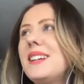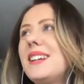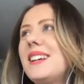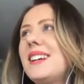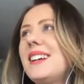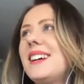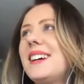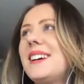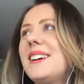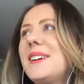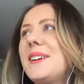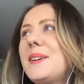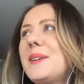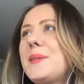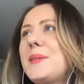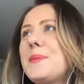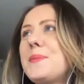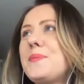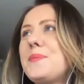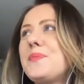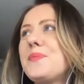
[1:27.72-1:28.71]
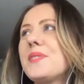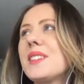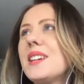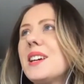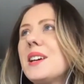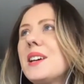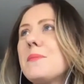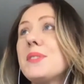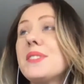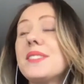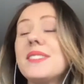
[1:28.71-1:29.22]

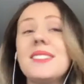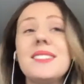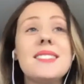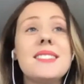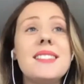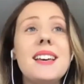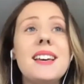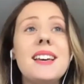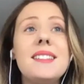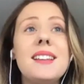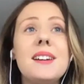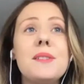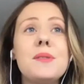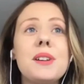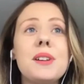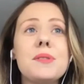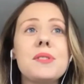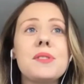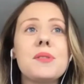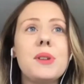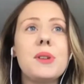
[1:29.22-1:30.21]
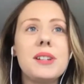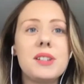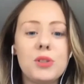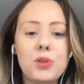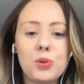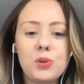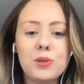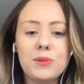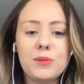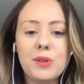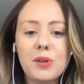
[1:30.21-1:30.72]
But since then, that was quite a
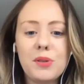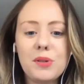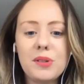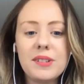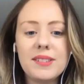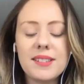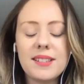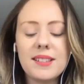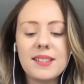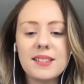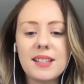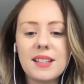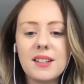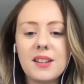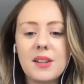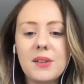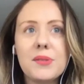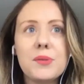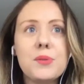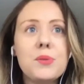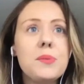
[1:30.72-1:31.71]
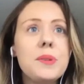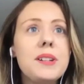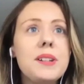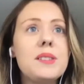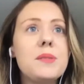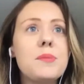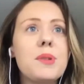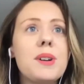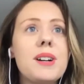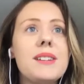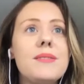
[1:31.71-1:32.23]
short role. And since then, no, it's all been in the
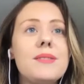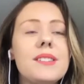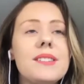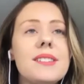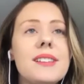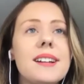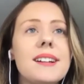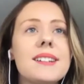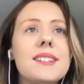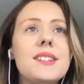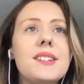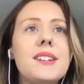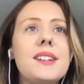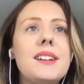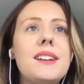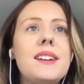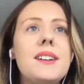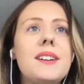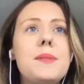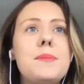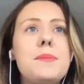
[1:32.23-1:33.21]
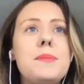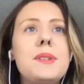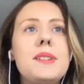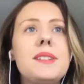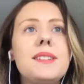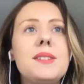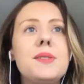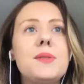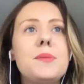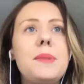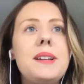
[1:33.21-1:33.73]
private sector
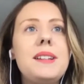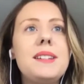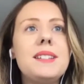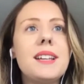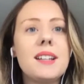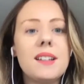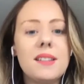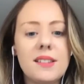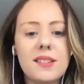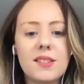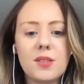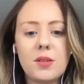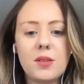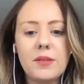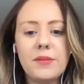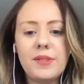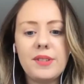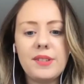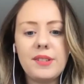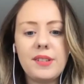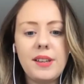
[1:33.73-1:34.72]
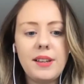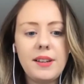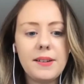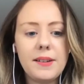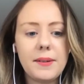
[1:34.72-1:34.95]
until Maytech at the start of this year.